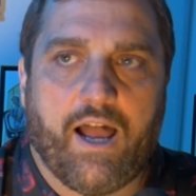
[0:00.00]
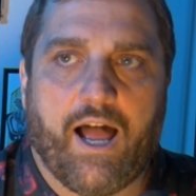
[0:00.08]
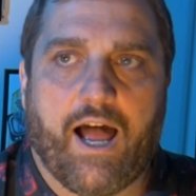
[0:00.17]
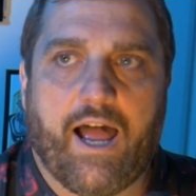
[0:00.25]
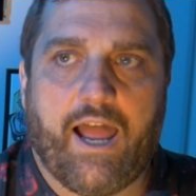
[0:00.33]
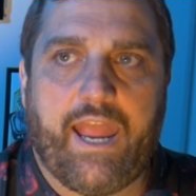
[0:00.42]

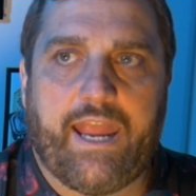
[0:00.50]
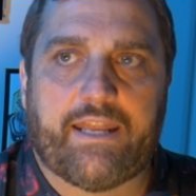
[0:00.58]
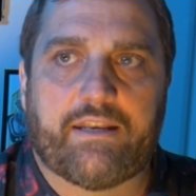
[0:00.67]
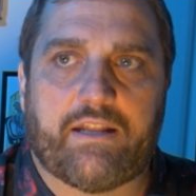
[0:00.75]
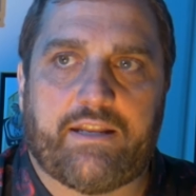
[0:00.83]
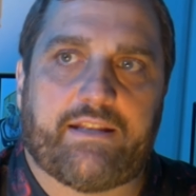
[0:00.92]

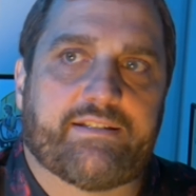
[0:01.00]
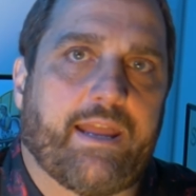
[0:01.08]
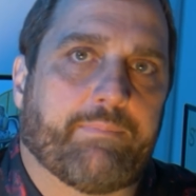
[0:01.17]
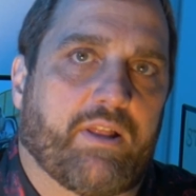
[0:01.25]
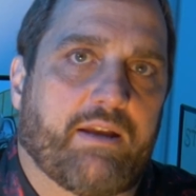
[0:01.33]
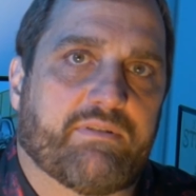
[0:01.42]
And an
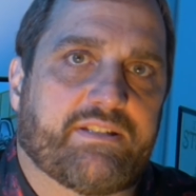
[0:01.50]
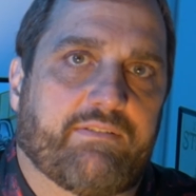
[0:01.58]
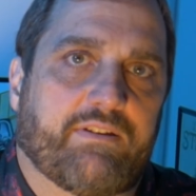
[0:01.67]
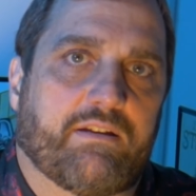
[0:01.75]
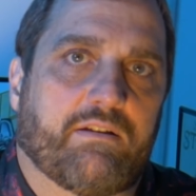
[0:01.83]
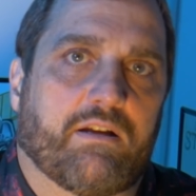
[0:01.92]
example I was
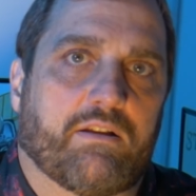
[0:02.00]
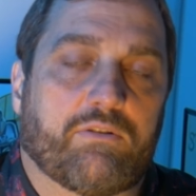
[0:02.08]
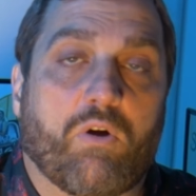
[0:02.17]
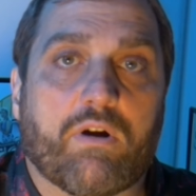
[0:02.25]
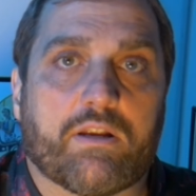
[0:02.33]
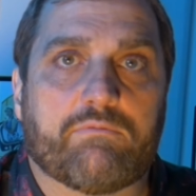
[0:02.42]
giving
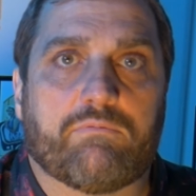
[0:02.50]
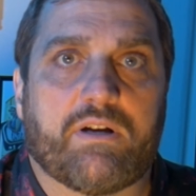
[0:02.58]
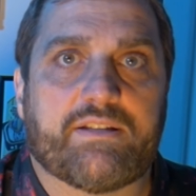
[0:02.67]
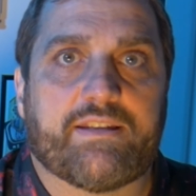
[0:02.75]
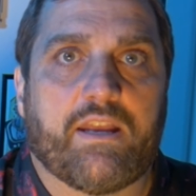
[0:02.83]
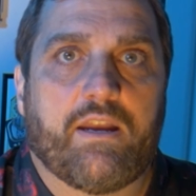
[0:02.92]
Lauren
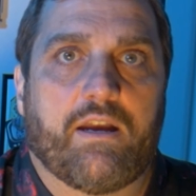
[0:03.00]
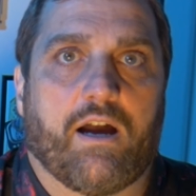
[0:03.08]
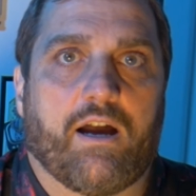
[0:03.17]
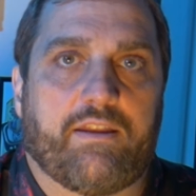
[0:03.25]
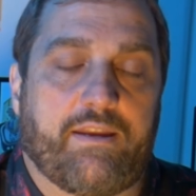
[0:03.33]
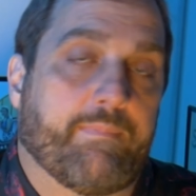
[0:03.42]
was
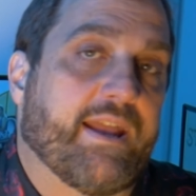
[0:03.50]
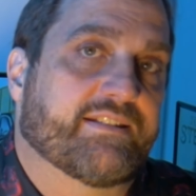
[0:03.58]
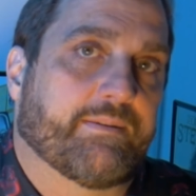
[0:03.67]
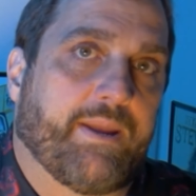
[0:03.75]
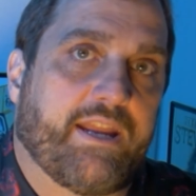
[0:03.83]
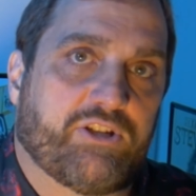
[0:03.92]

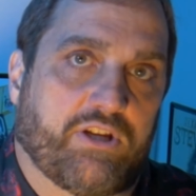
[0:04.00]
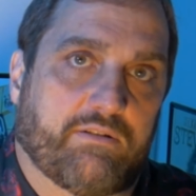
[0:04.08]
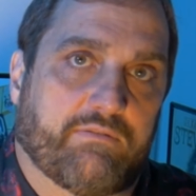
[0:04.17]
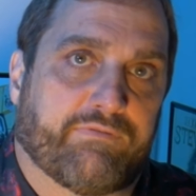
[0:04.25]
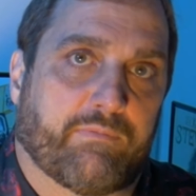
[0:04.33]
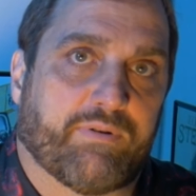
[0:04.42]

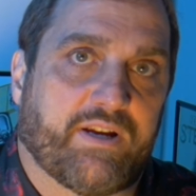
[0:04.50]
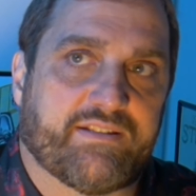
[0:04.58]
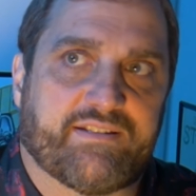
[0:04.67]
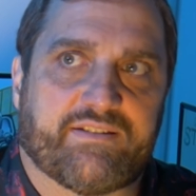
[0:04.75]
Emancipation from Prince.